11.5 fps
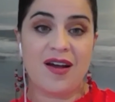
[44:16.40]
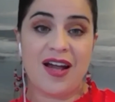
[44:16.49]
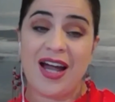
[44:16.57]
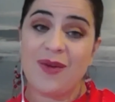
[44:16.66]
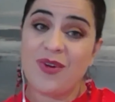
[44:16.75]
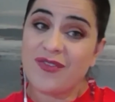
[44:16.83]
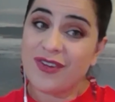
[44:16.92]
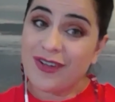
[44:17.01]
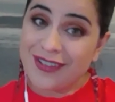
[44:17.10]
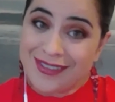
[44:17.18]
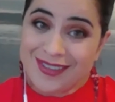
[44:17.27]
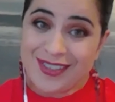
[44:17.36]

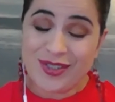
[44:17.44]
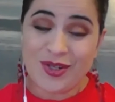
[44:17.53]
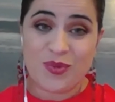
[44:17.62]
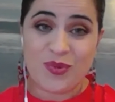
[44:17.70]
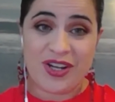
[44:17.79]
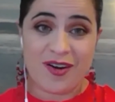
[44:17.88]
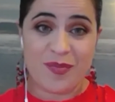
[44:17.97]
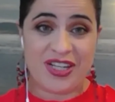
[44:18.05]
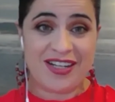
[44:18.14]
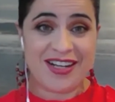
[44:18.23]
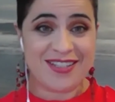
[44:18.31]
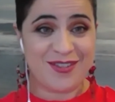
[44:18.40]
However, we are
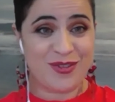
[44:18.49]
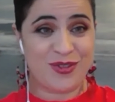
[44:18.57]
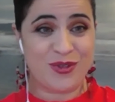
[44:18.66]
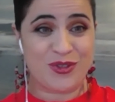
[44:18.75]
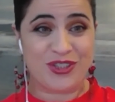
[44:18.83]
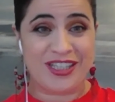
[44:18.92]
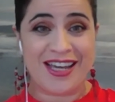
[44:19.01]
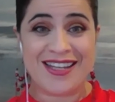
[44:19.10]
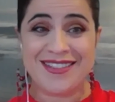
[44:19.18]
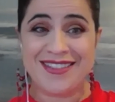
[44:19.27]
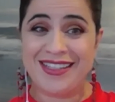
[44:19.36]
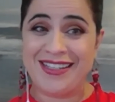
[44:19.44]
being asked to socially
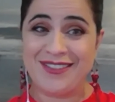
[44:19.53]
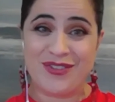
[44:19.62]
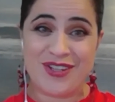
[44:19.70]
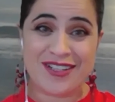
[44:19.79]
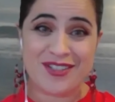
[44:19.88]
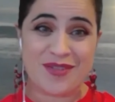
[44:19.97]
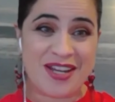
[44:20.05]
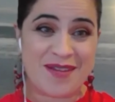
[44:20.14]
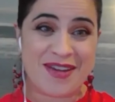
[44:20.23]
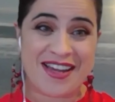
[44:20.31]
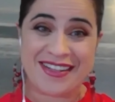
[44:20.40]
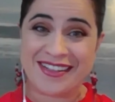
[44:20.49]
isolate. So Dr.
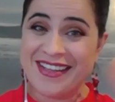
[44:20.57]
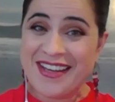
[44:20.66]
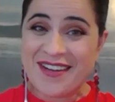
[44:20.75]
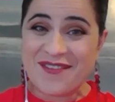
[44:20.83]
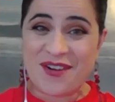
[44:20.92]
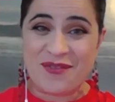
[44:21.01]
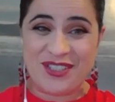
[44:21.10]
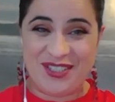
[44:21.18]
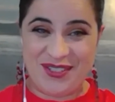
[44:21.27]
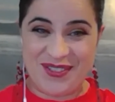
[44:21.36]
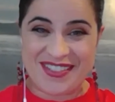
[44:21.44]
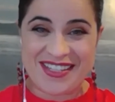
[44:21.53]
Maybank, what would
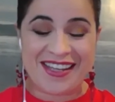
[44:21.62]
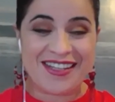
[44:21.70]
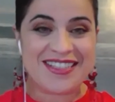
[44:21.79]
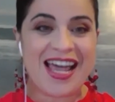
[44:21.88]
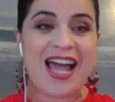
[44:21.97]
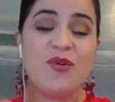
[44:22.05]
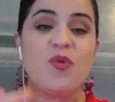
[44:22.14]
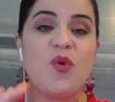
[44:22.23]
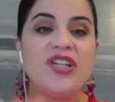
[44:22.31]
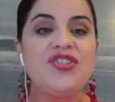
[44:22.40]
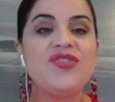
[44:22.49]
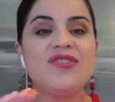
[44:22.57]
you say? Because I would
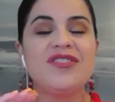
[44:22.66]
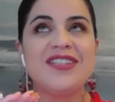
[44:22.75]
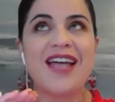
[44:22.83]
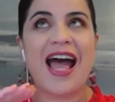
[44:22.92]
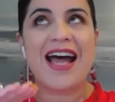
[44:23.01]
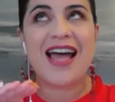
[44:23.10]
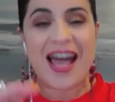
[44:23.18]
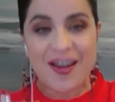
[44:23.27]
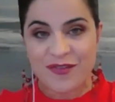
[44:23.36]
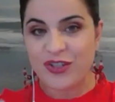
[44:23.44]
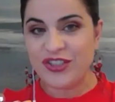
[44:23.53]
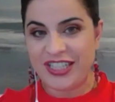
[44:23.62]
want you to have
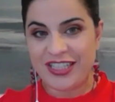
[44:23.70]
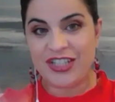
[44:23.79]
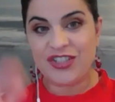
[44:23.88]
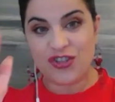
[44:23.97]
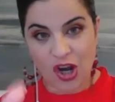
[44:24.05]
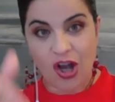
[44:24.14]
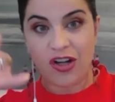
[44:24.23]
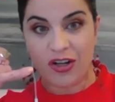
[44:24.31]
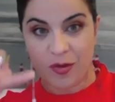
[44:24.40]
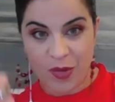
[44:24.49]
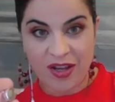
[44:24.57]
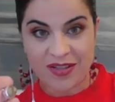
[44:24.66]
your teenager call her
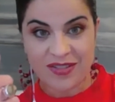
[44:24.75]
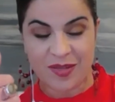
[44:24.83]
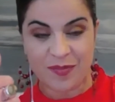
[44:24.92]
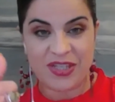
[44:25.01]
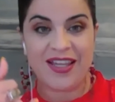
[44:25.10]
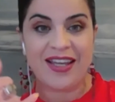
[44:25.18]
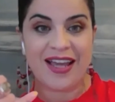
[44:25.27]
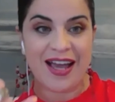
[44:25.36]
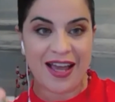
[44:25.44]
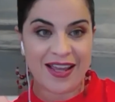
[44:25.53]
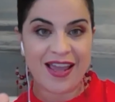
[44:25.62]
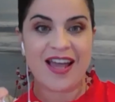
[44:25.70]
boss and be like,
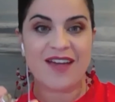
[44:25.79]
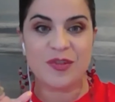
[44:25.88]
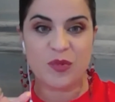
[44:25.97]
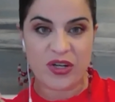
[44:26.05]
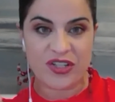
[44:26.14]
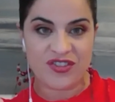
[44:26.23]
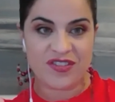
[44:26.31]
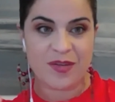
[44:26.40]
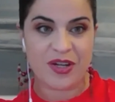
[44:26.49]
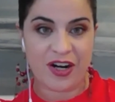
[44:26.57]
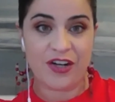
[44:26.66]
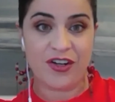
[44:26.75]
hi, I have some questions
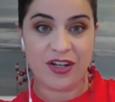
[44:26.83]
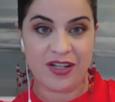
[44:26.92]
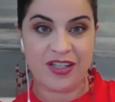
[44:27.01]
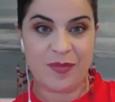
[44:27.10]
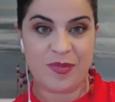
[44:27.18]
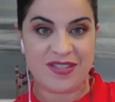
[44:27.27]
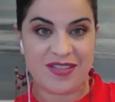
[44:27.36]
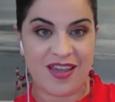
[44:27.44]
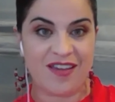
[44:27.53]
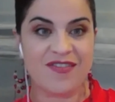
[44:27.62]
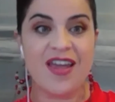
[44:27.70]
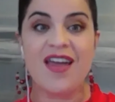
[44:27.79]
about how you're going to keep me
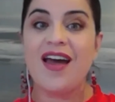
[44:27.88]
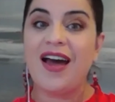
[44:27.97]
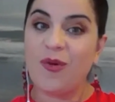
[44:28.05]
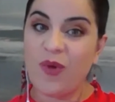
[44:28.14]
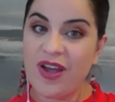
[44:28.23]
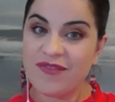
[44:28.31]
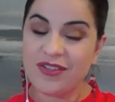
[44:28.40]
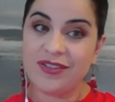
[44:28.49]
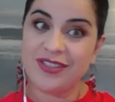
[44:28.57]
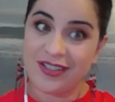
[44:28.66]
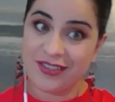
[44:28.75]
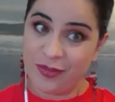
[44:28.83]
safe. However,
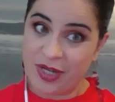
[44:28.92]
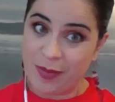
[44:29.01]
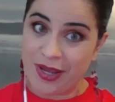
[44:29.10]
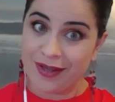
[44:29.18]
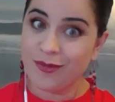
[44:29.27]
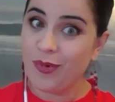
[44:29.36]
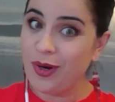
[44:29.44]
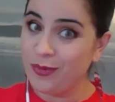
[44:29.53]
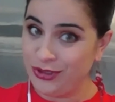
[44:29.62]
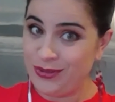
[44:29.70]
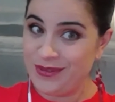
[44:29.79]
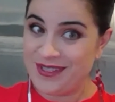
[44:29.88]
Dr. Maybank, what
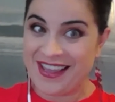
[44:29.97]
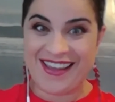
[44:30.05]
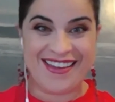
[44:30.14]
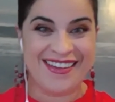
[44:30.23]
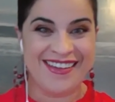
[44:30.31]
would you say?